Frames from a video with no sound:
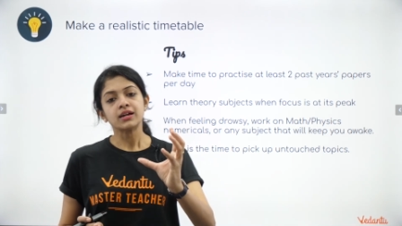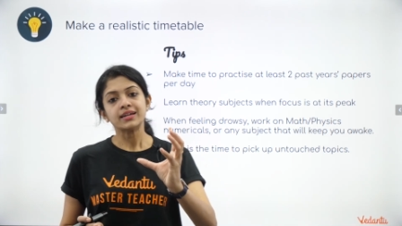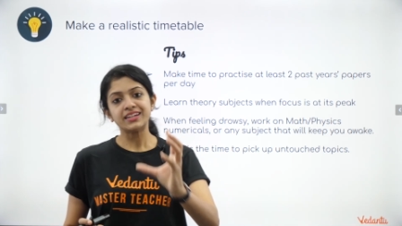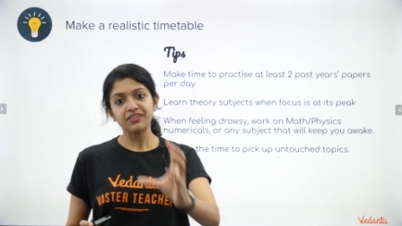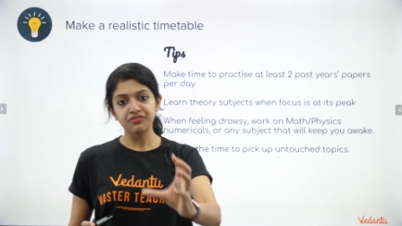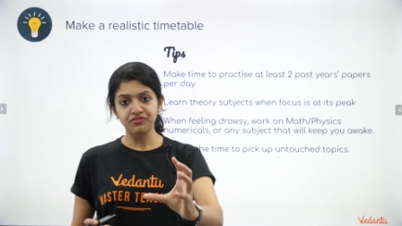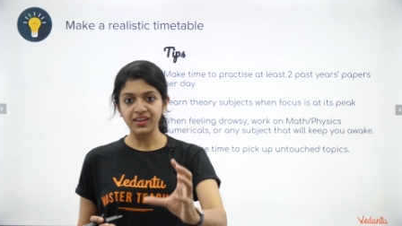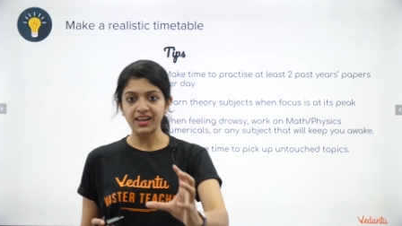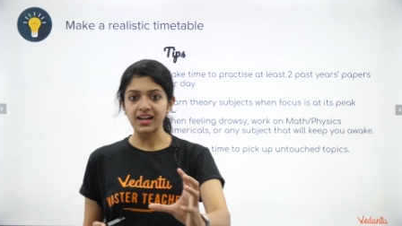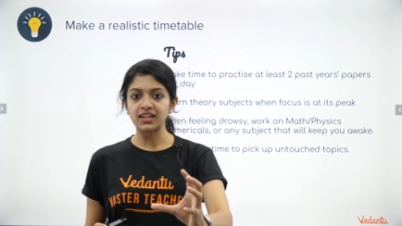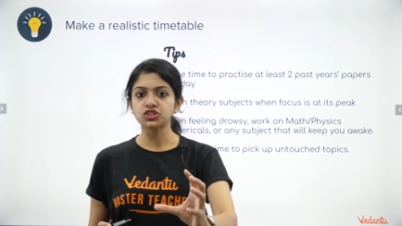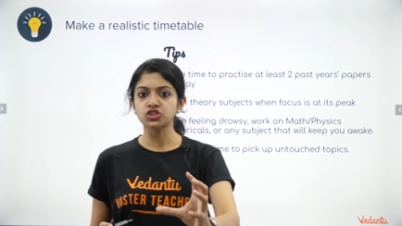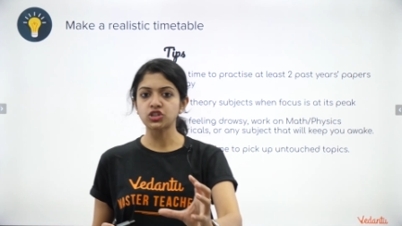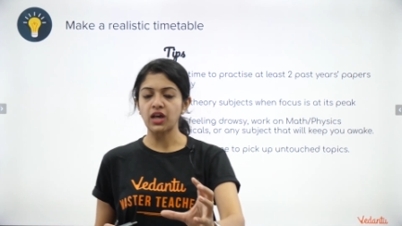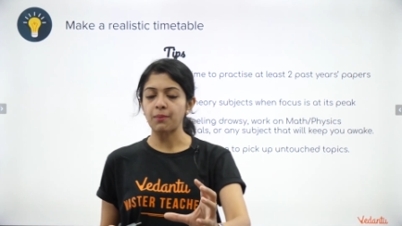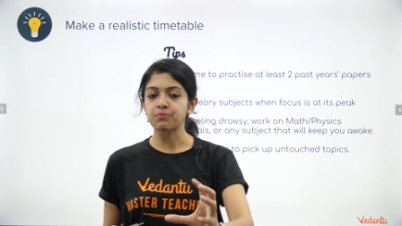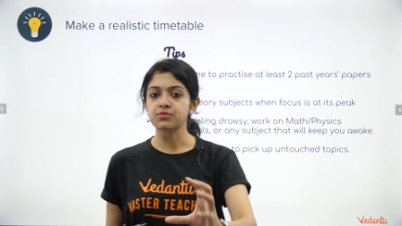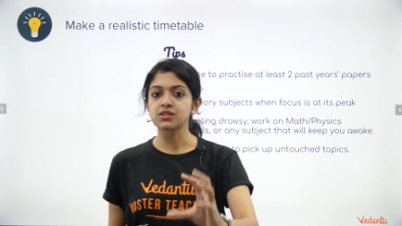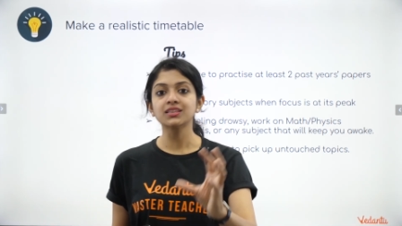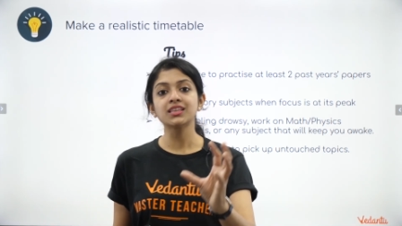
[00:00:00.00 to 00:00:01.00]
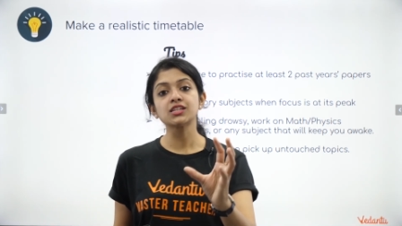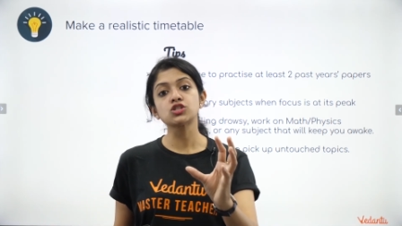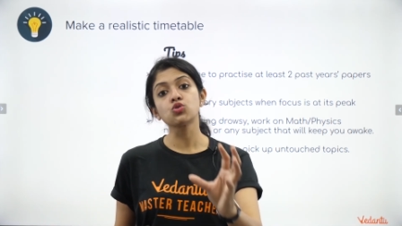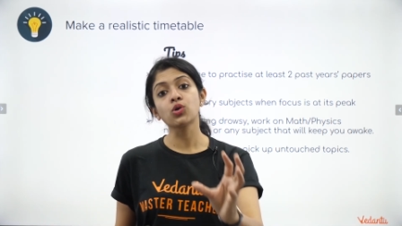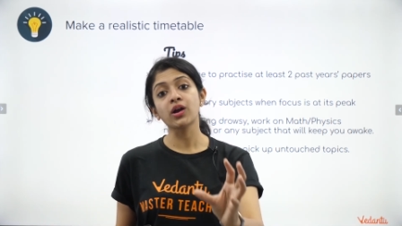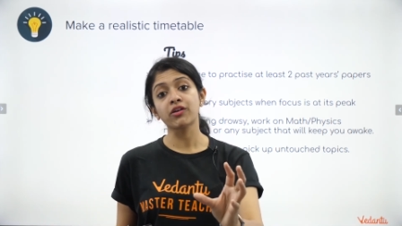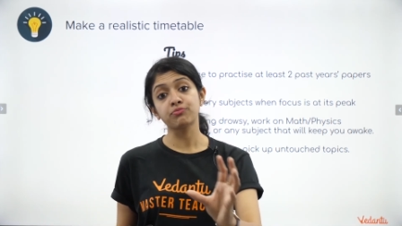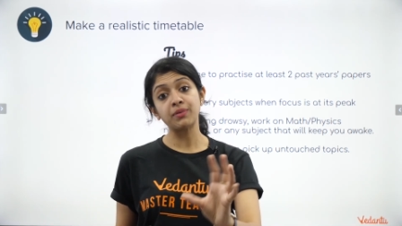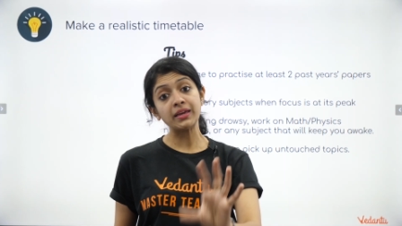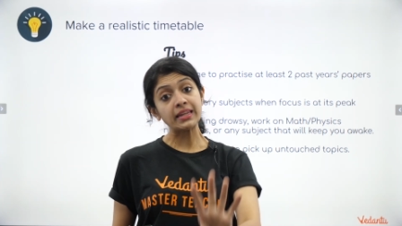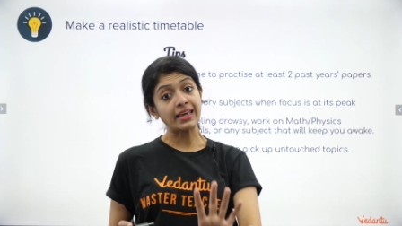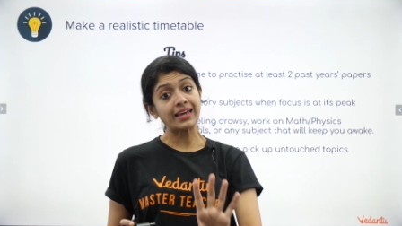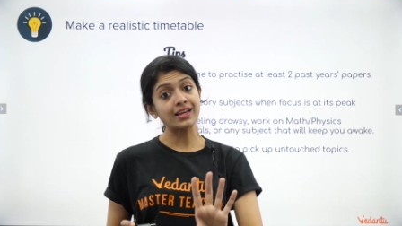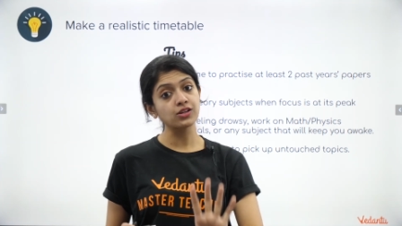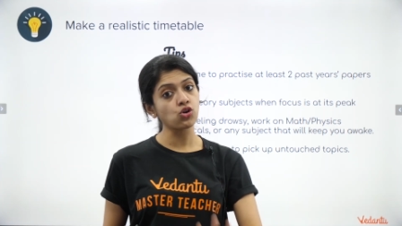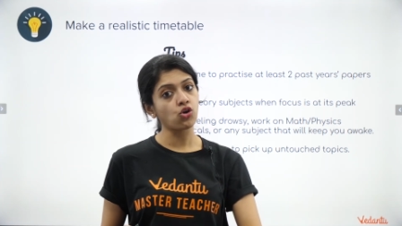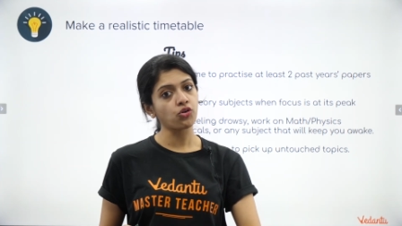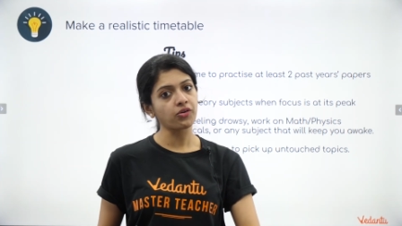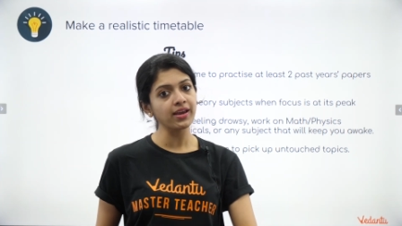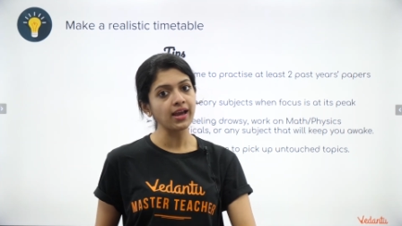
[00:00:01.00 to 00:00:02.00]
difficult chapter that you have been
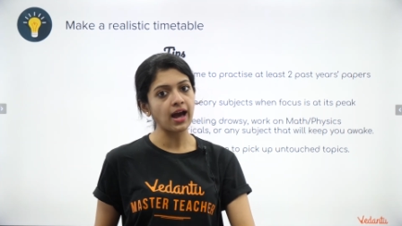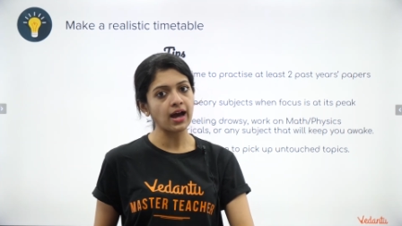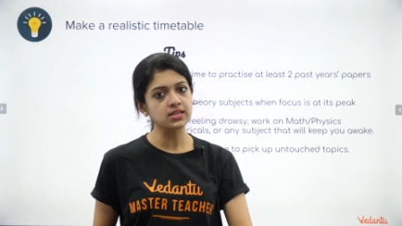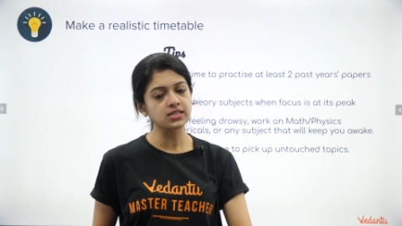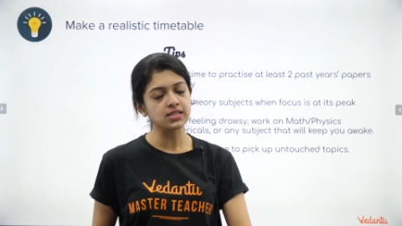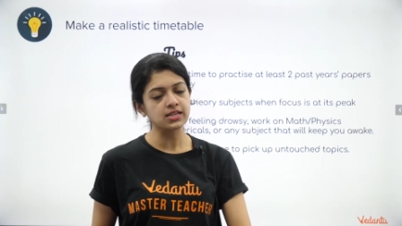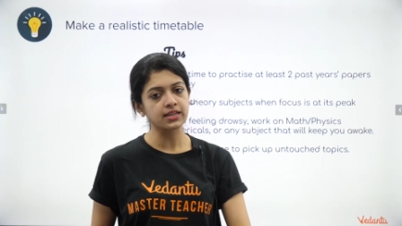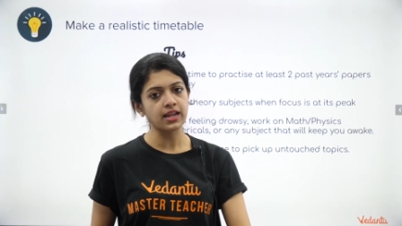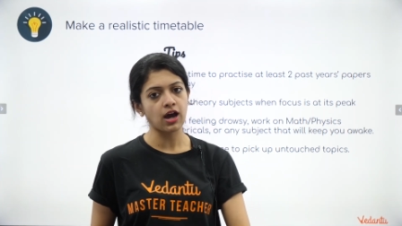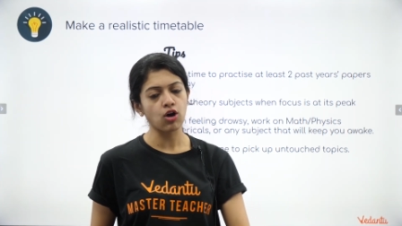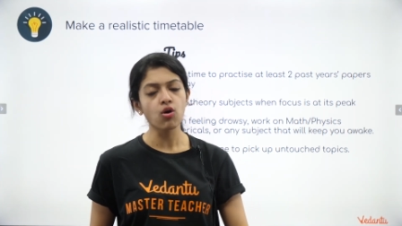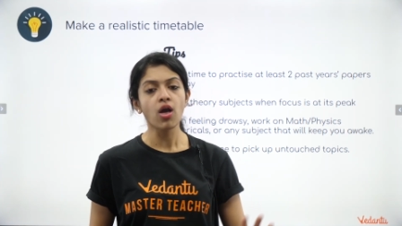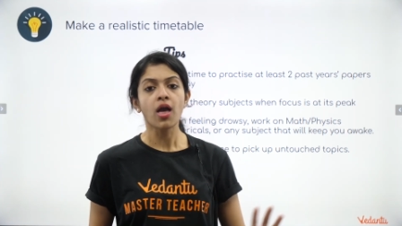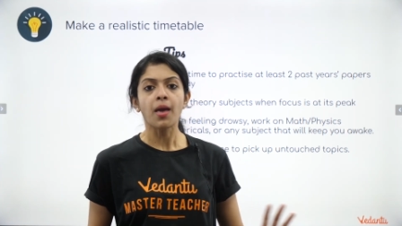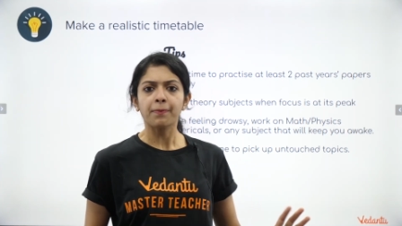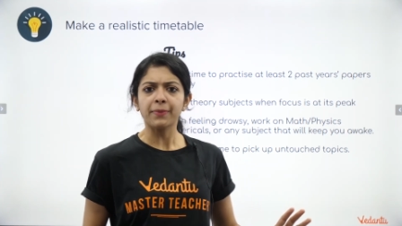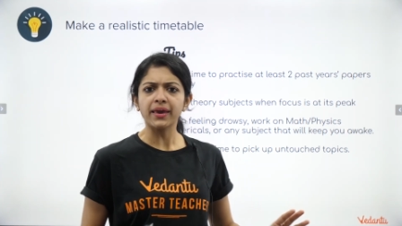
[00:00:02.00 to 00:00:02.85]
ignoring until now.